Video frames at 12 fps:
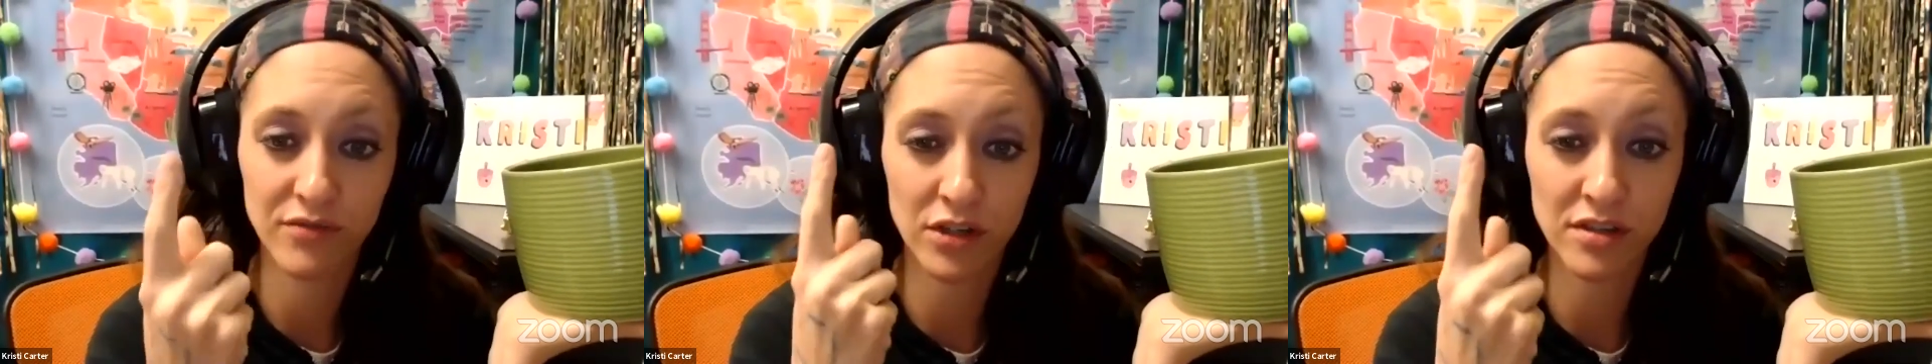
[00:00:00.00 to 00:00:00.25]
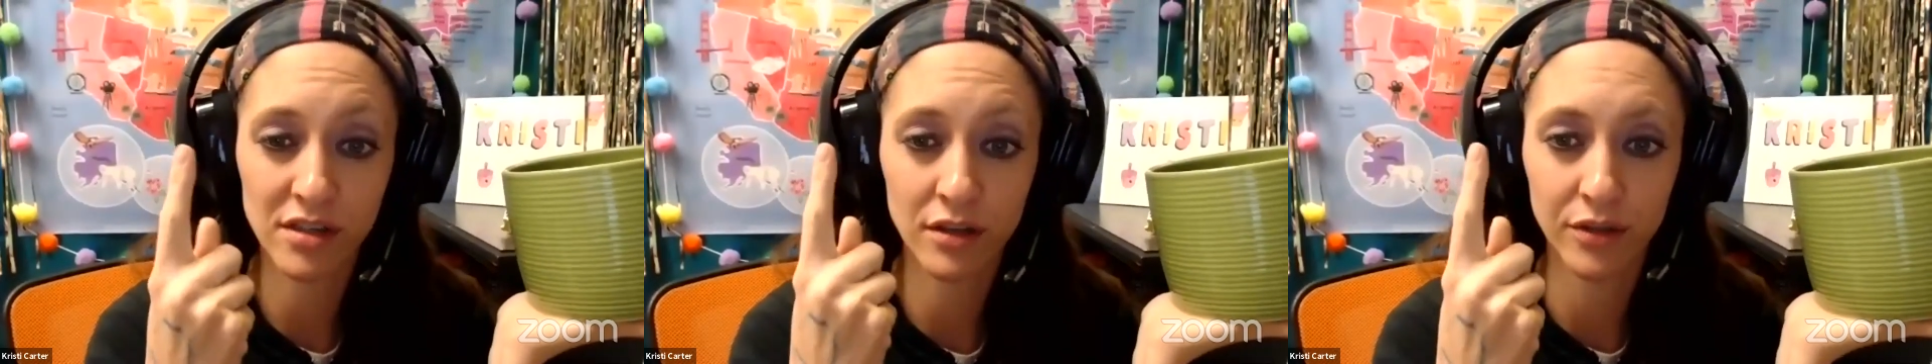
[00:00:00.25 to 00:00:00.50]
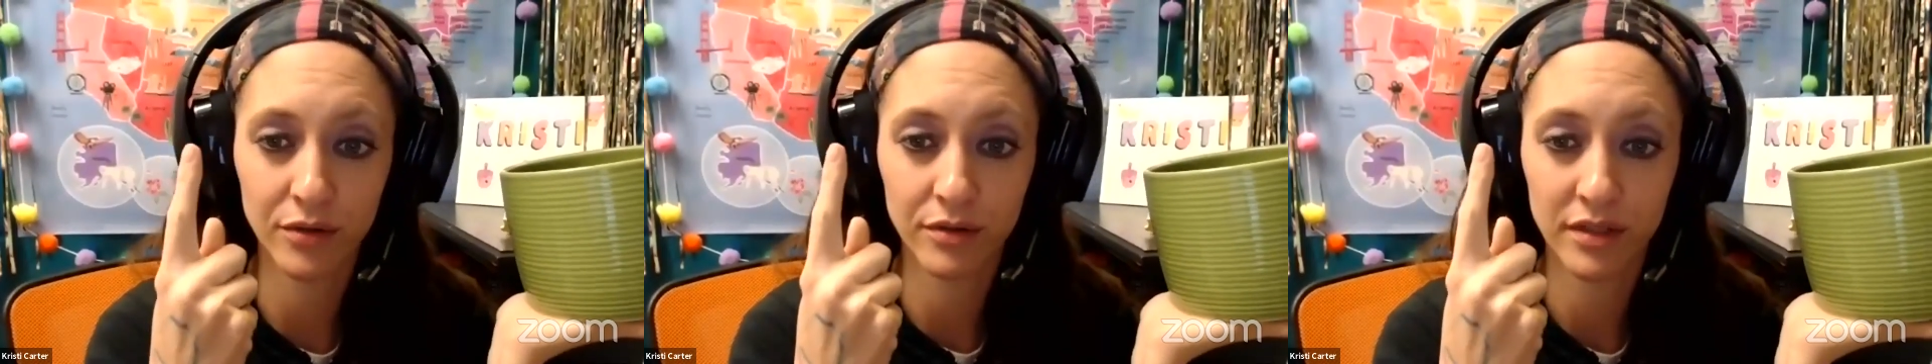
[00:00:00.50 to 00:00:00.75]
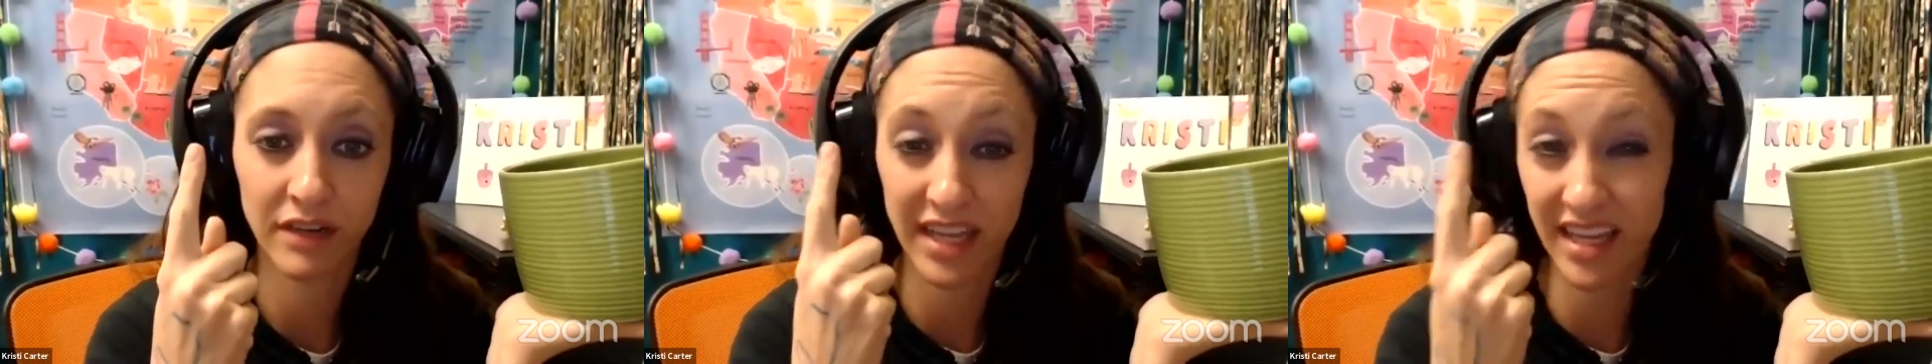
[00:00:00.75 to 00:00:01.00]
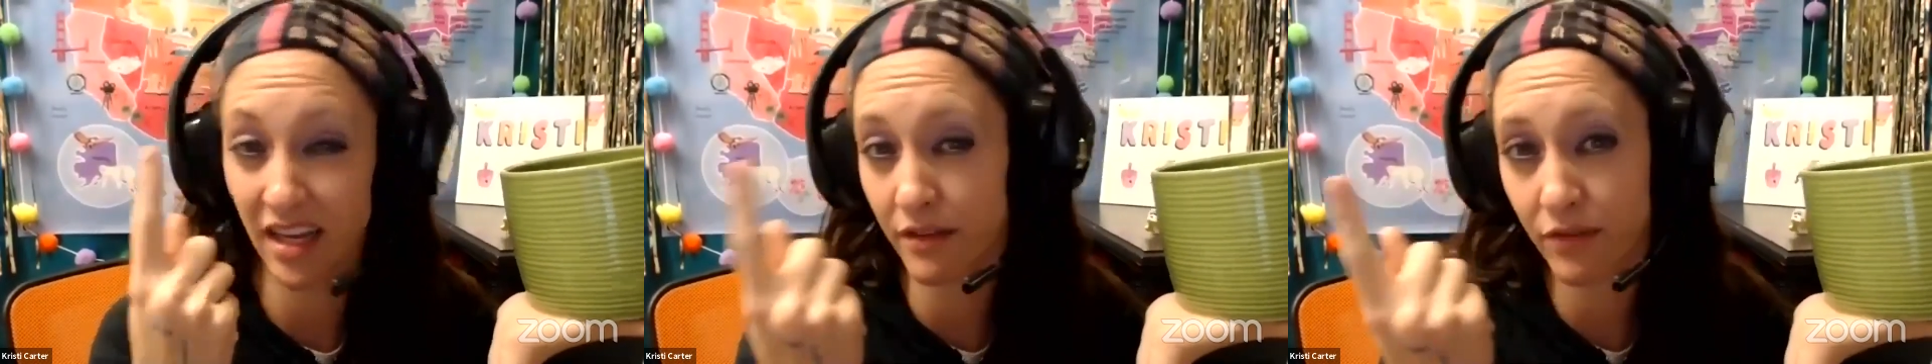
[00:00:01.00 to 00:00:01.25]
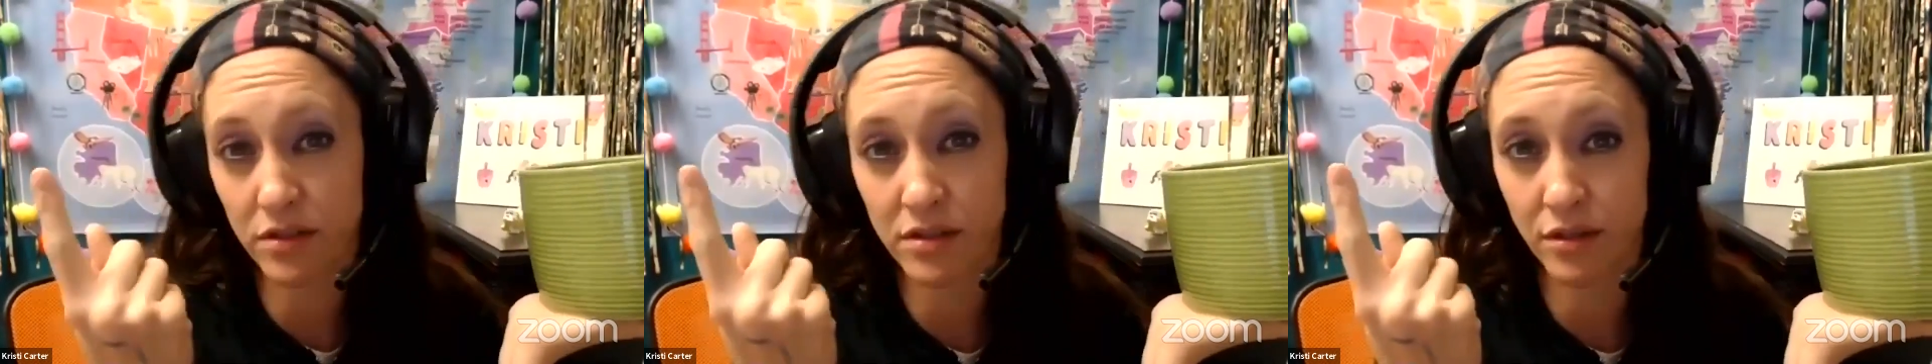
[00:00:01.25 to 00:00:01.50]
First clue, if they get on the
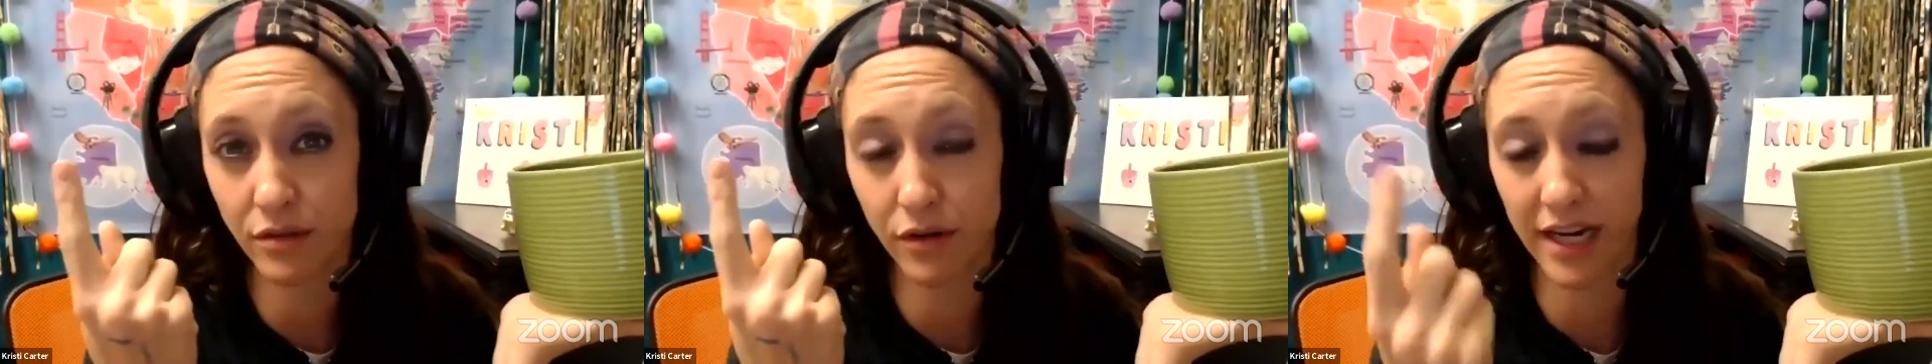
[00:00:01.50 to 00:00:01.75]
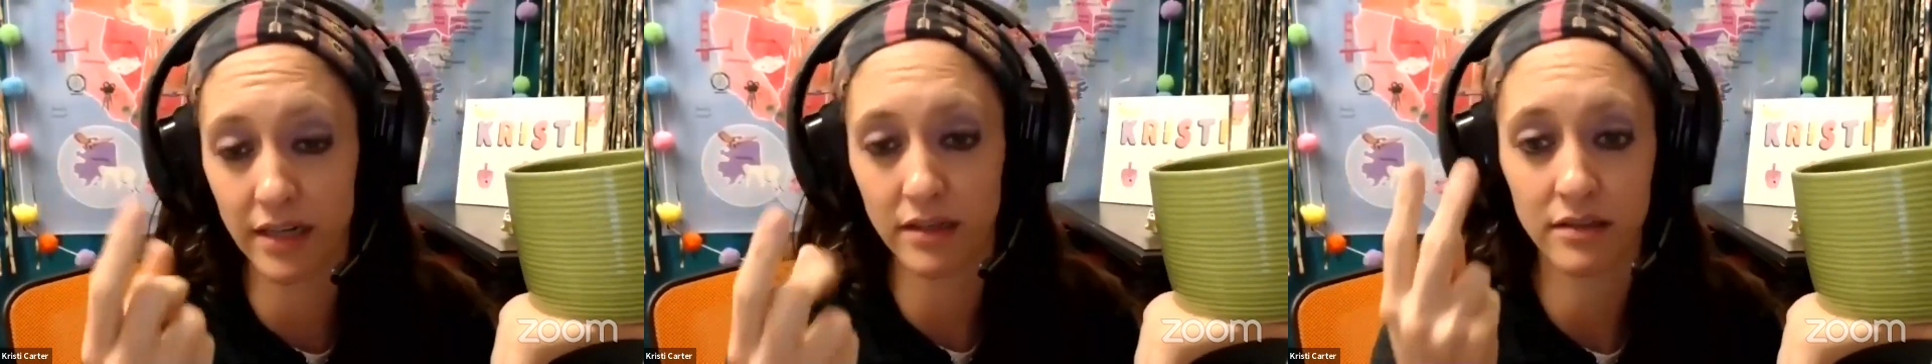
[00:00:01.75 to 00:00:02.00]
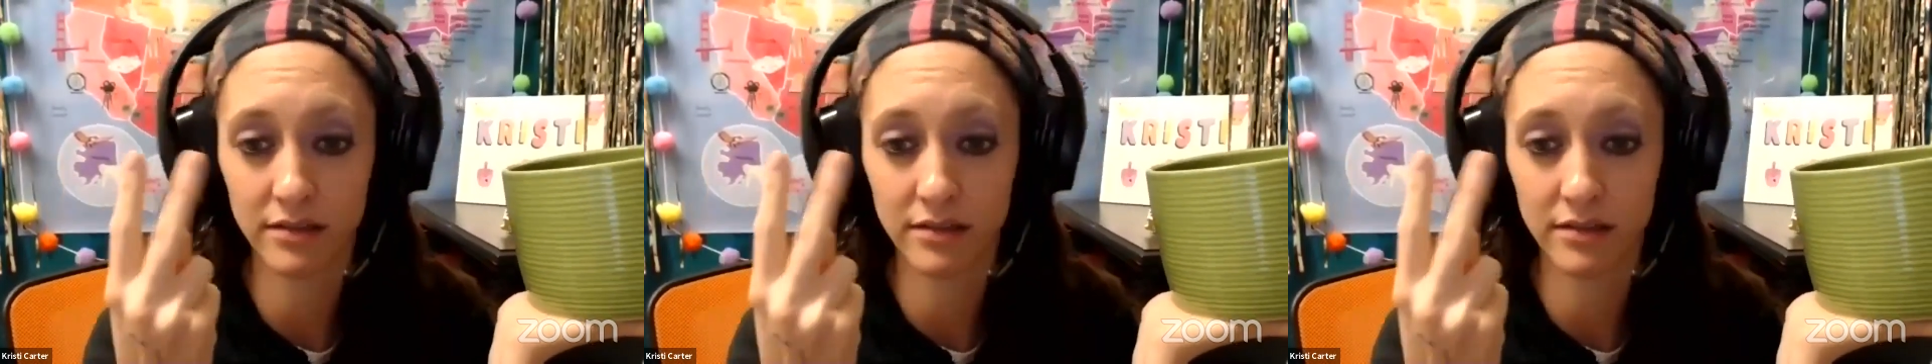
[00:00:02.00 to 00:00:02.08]
first clue, great.